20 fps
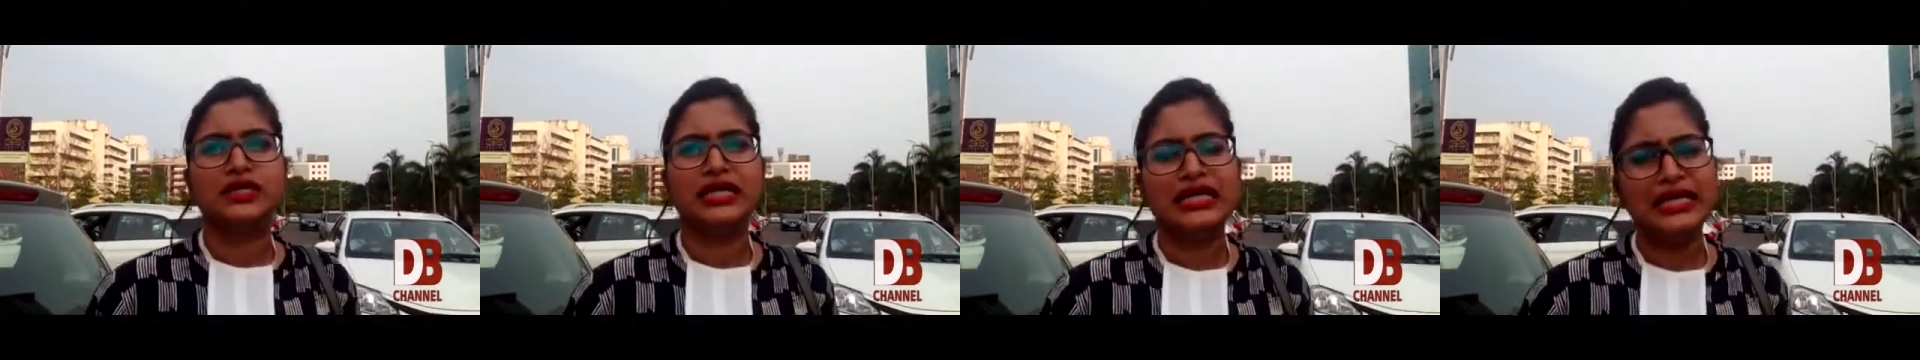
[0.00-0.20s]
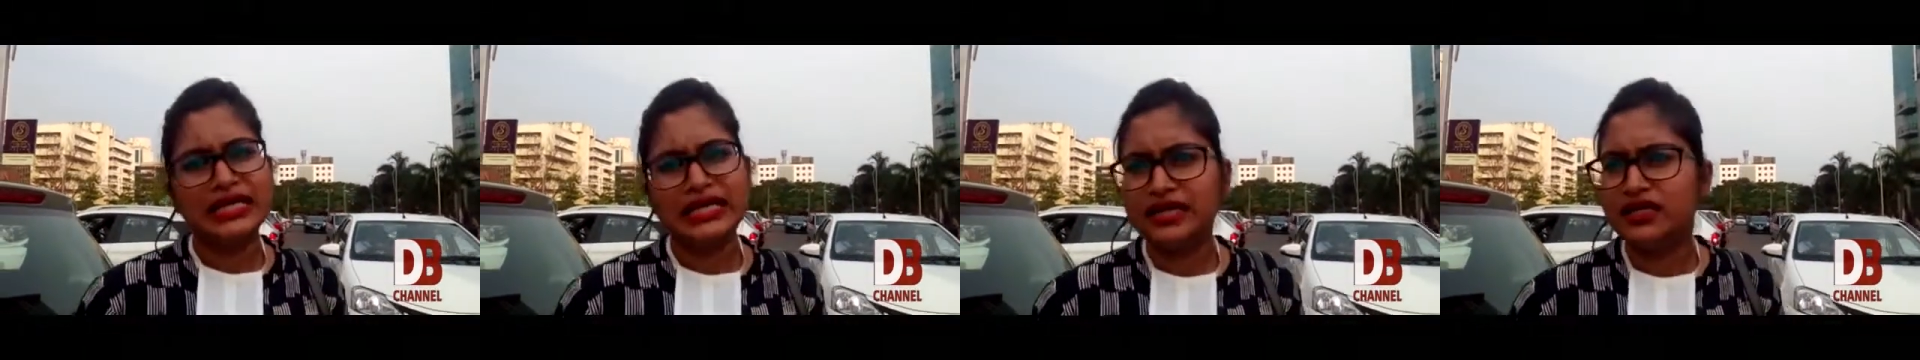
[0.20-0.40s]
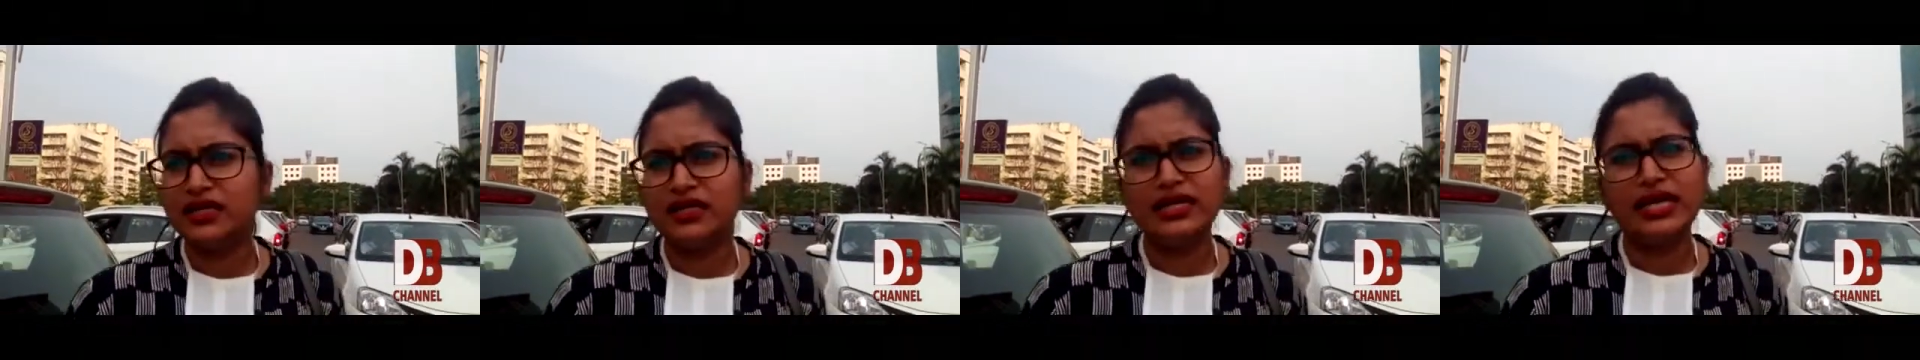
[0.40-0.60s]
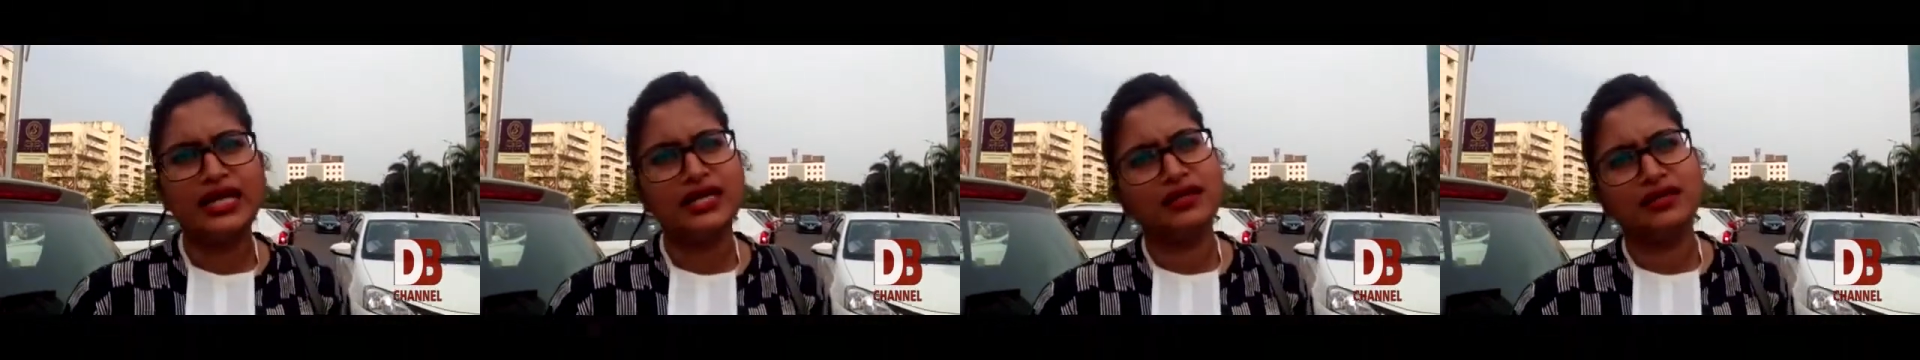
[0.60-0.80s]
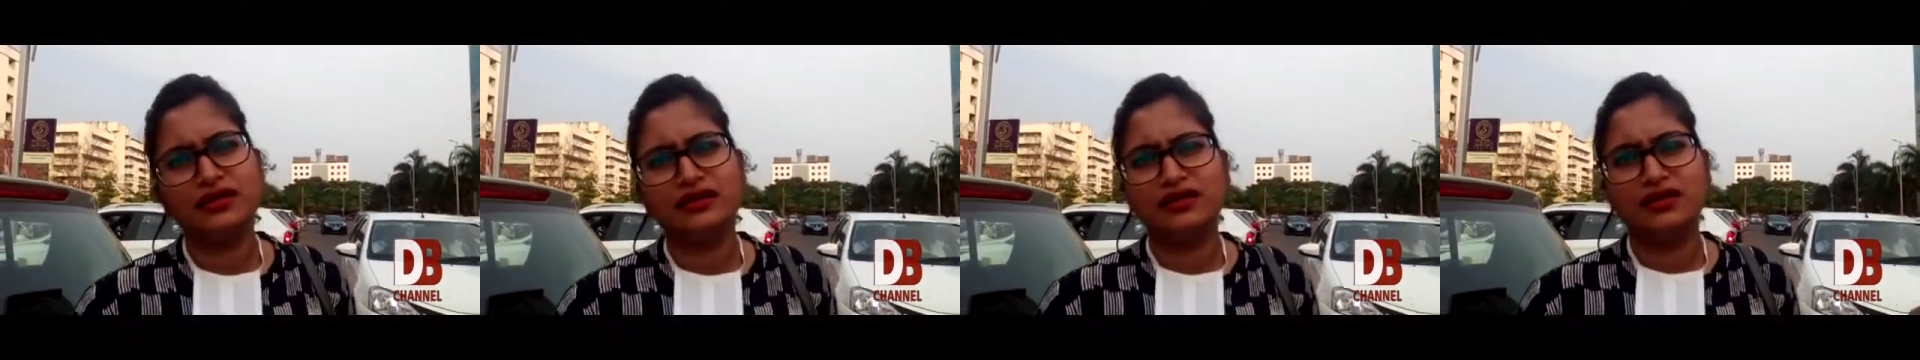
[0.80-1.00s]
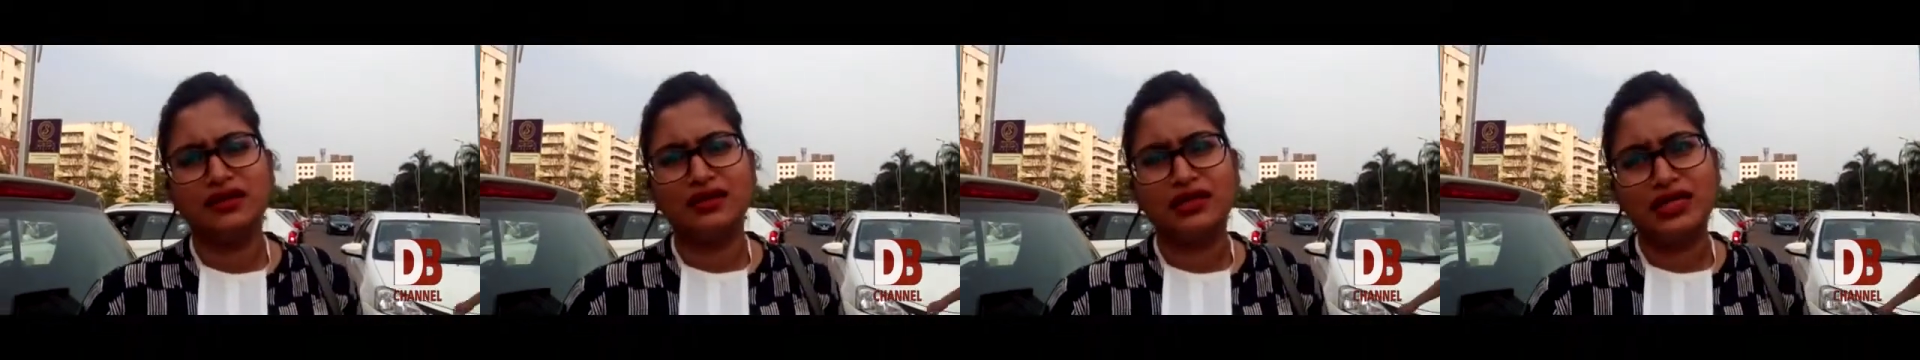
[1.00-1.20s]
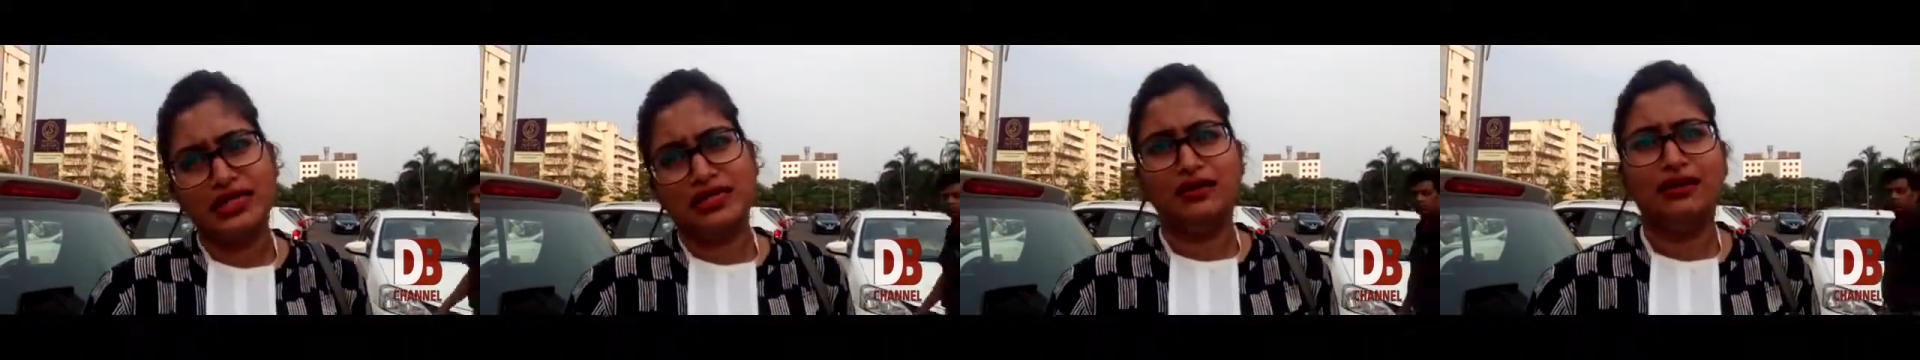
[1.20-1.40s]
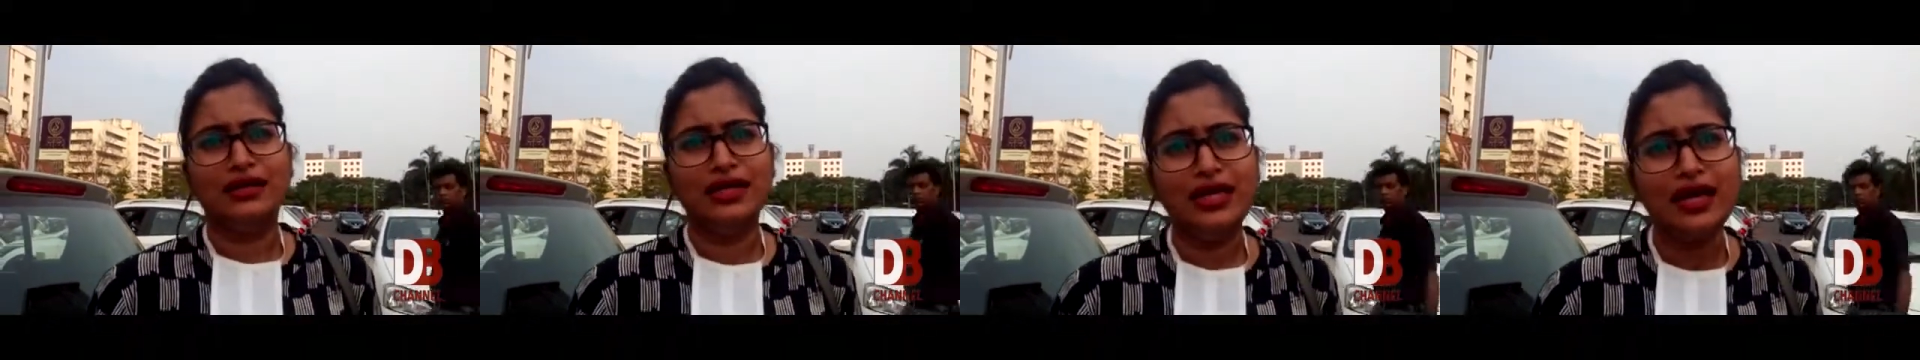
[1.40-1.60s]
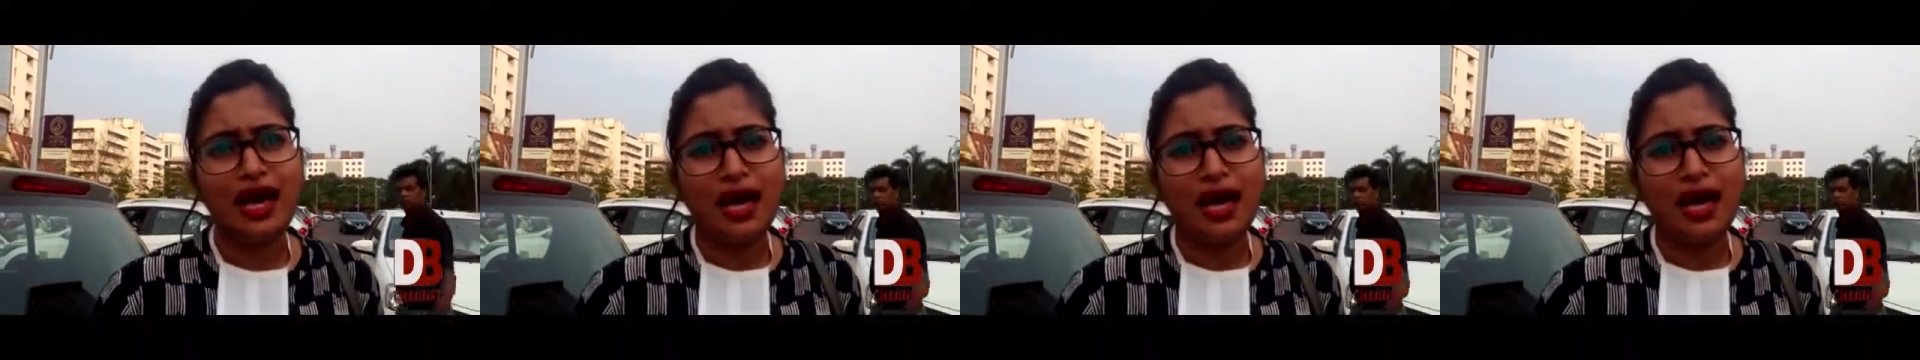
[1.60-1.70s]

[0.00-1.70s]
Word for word: illegal and uh, clearly